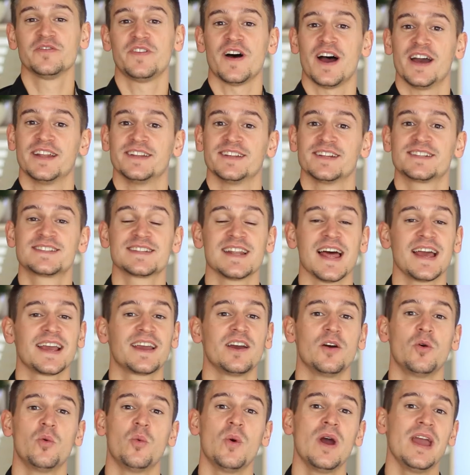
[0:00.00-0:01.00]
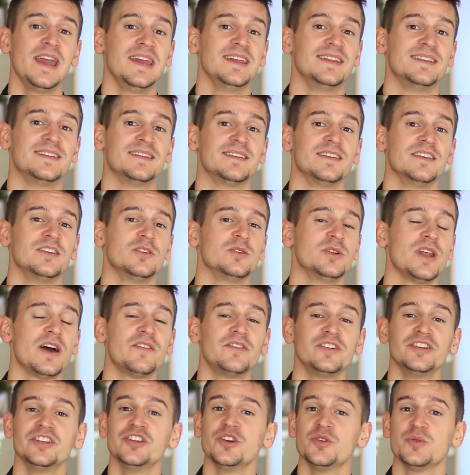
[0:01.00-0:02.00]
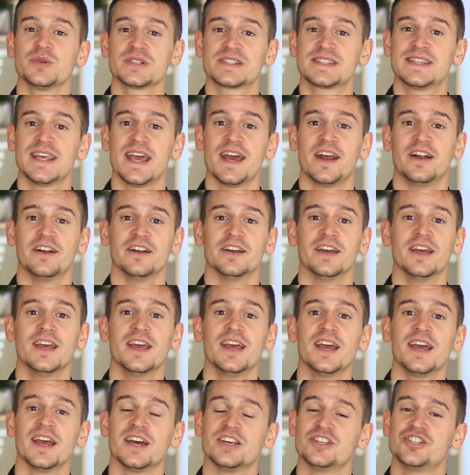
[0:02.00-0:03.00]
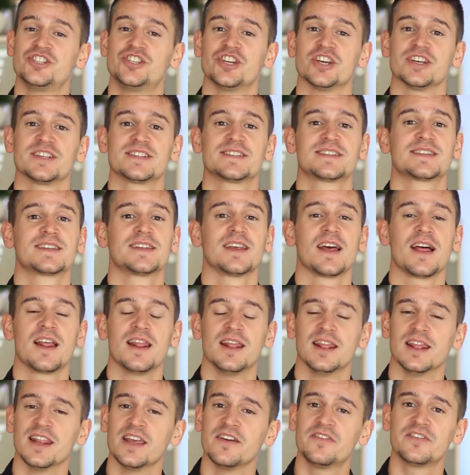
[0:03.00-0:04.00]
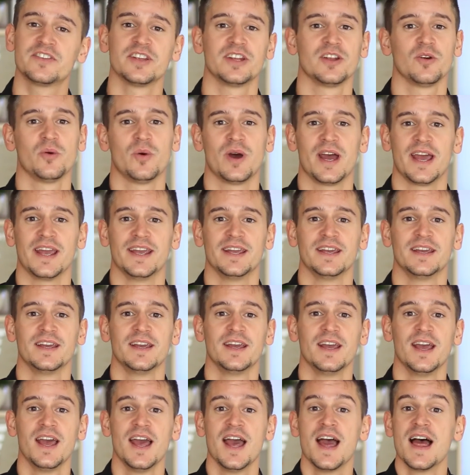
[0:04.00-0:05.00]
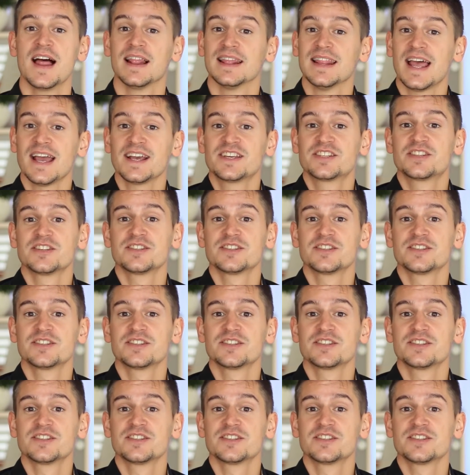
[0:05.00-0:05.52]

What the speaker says: to find it's like a weight you never knew was there has just lifted away. Like